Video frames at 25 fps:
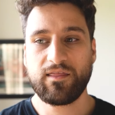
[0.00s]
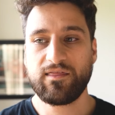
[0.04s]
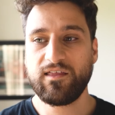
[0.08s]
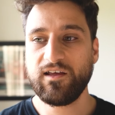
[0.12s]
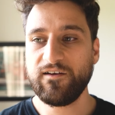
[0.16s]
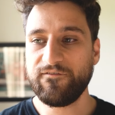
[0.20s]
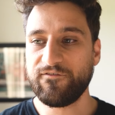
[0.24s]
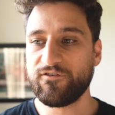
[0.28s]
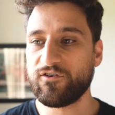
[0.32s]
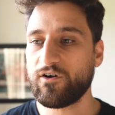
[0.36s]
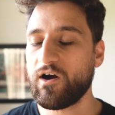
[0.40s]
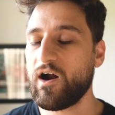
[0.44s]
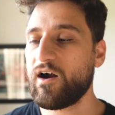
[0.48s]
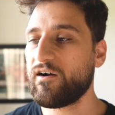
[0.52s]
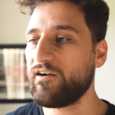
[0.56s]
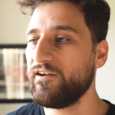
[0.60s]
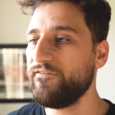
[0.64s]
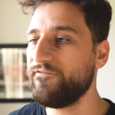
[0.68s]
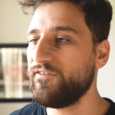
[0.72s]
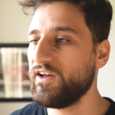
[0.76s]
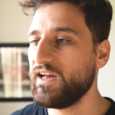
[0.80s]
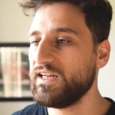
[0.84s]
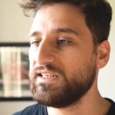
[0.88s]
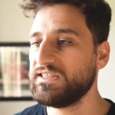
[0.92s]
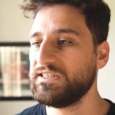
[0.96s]
think Ferrari
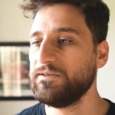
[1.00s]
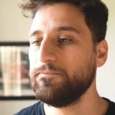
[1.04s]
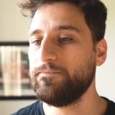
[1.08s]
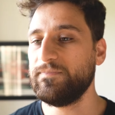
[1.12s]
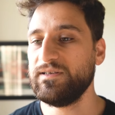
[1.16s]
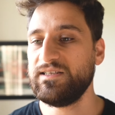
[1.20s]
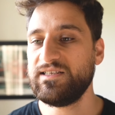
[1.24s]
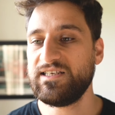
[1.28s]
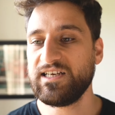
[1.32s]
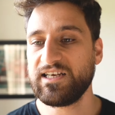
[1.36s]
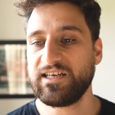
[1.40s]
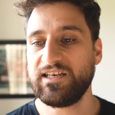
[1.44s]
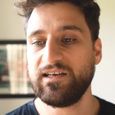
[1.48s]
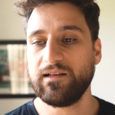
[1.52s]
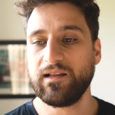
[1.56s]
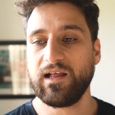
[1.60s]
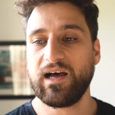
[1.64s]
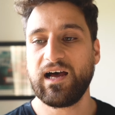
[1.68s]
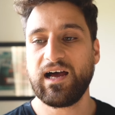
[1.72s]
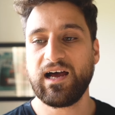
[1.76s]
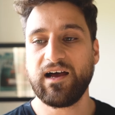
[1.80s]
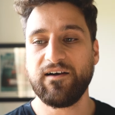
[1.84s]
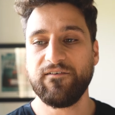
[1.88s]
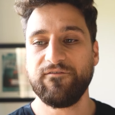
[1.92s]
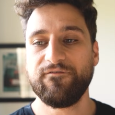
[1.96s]
fans in particular
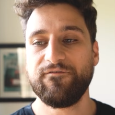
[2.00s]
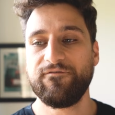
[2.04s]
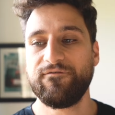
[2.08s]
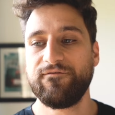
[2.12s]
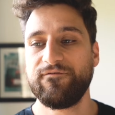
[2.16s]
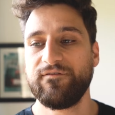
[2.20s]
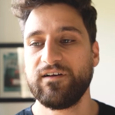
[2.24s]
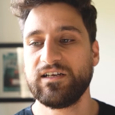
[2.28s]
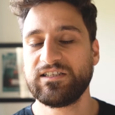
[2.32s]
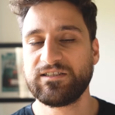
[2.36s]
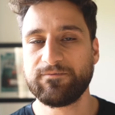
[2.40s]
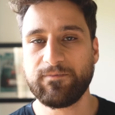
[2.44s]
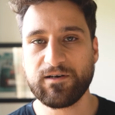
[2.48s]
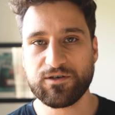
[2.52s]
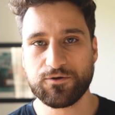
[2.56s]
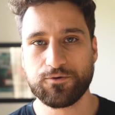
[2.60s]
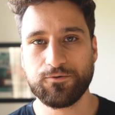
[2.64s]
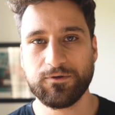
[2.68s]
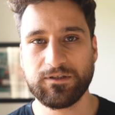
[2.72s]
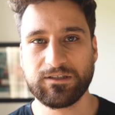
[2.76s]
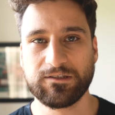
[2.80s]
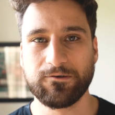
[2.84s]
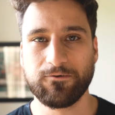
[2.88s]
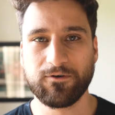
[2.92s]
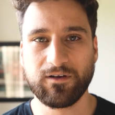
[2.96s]
have a special
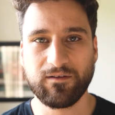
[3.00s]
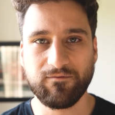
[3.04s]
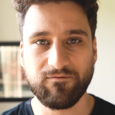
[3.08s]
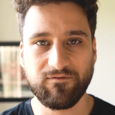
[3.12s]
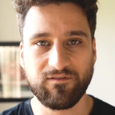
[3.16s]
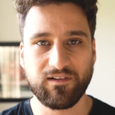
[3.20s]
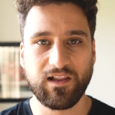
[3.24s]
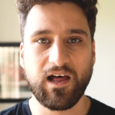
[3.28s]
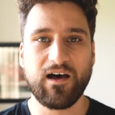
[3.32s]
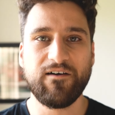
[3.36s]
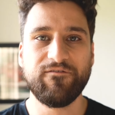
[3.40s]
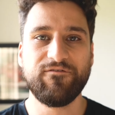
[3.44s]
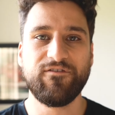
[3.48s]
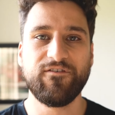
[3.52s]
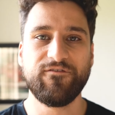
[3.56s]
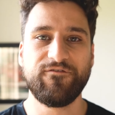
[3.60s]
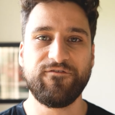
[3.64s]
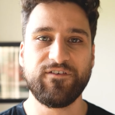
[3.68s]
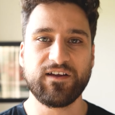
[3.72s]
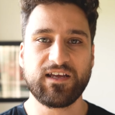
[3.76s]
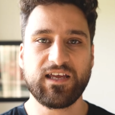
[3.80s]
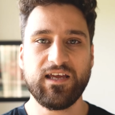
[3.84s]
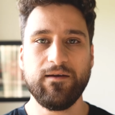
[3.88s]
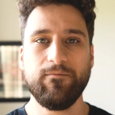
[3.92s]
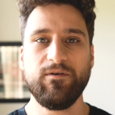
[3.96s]
sort of love
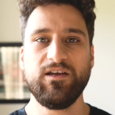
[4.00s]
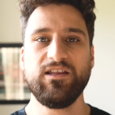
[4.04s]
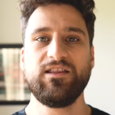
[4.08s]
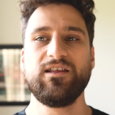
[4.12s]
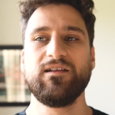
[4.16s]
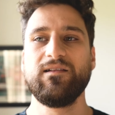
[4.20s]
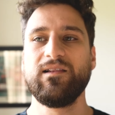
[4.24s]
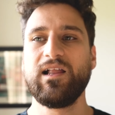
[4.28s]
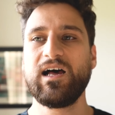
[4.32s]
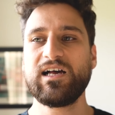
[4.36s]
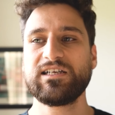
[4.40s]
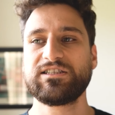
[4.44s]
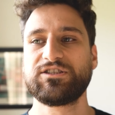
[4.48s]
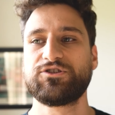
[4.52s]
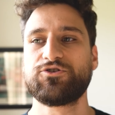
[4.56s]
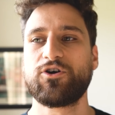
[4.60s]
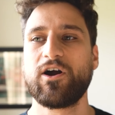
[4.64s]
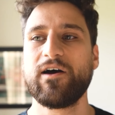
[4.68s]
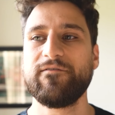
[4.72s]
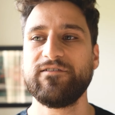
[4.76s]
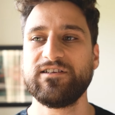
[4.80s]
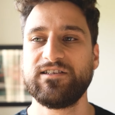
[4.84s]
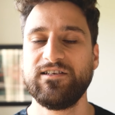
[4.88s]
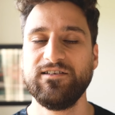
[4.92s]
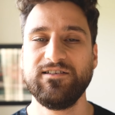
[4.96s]
for Kimi, the last
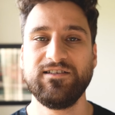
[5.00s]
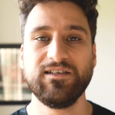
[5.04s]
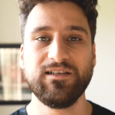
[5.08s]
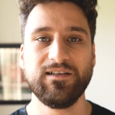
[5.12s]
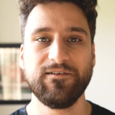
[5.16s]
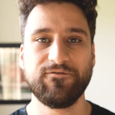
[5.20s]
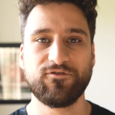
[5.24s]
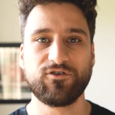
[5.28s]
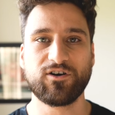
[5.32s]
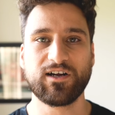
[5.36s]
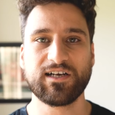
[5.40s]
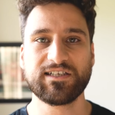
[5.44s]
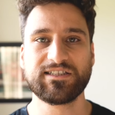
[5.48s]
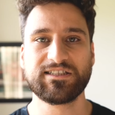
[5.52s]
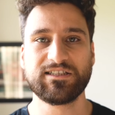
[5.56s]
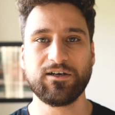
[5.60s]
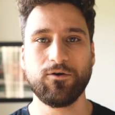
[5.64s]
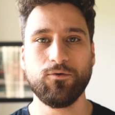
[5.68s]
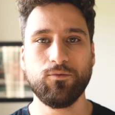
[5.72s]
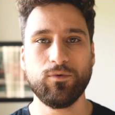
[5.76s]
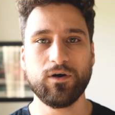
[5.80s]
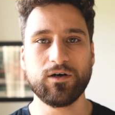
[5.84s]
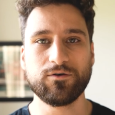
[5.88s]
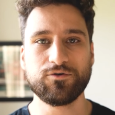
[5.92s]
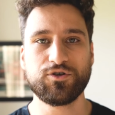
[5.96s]
driver to deliver us a
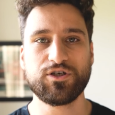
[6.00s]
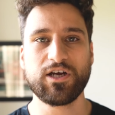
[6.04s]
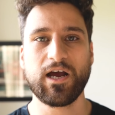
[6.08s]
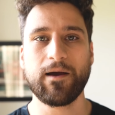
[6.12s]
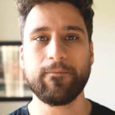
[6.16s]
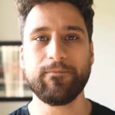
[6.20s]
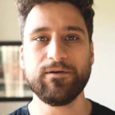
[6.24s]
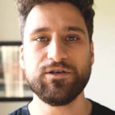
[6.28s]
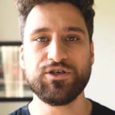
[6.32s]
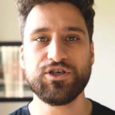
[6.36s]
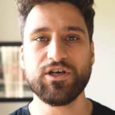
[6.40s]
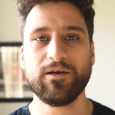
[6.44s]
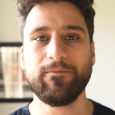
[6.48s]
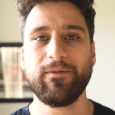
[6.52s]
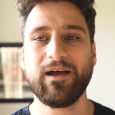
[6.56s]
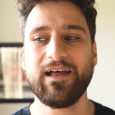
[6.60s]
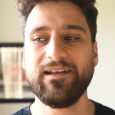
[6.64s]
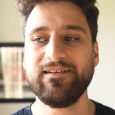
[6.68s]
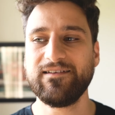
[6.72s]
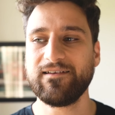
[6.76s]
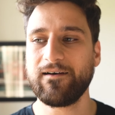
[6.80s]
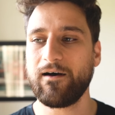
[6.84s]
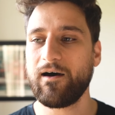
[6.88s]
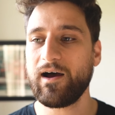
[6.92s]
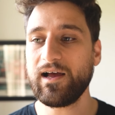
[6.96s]
world championship,
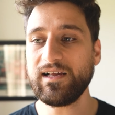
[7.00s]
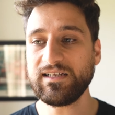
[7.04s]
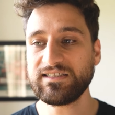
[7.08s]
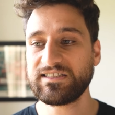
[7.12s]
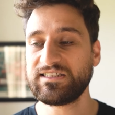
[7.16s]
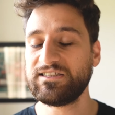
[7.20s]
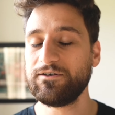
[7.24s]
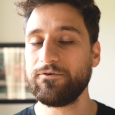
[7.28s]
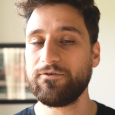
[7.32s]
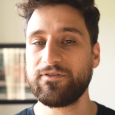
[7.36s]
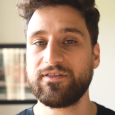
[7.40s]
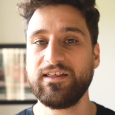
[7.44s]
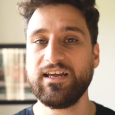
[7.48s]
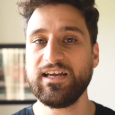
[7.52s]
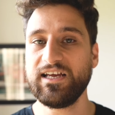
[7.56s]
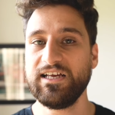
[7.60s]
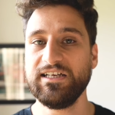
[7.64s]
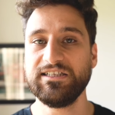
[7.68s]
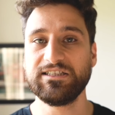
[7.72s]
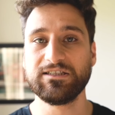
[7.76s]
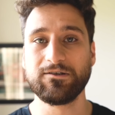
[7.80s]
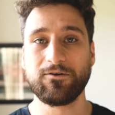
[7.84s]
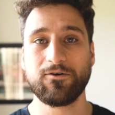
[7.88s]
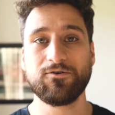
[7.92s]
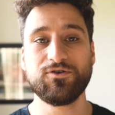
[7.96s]
and I still think
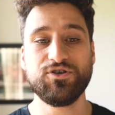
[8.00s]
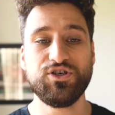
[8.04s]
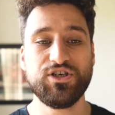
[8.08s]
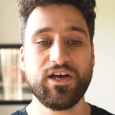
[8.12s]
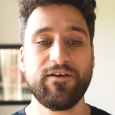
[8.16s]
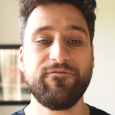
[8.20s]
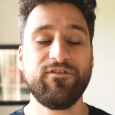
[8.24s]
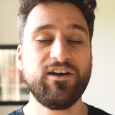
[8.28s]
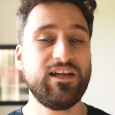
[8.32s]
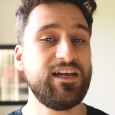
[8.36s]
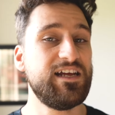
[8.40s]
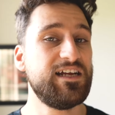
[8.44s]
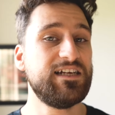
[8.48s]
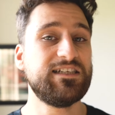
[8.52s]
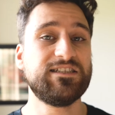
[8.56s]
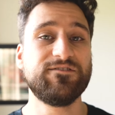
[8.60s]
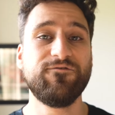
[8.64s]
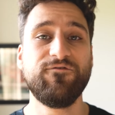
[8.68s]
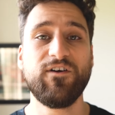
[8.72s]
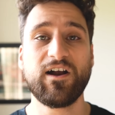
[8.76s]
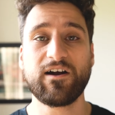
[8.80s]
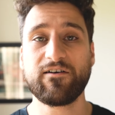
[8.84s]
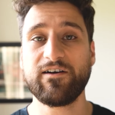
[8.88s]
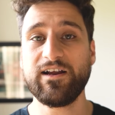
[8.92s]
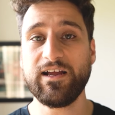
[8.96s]
his longevity is
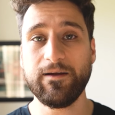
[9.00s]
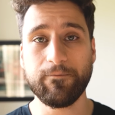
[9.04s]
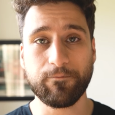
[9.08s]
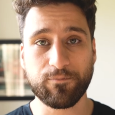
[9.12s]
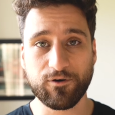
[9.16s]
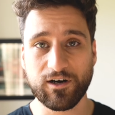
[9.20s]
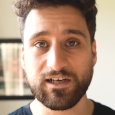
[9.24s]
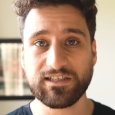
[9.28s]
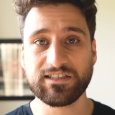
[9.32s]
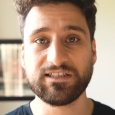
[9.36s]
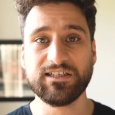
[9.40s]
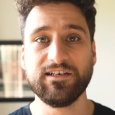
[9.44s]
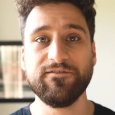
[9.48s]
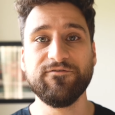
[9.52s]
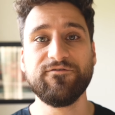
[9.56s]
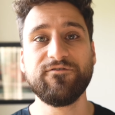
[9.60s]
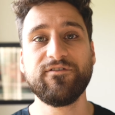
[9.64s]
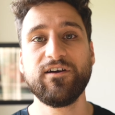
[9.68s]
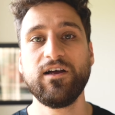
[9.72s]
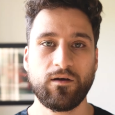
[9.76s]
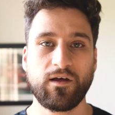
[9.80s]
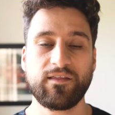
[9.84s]
very impressive.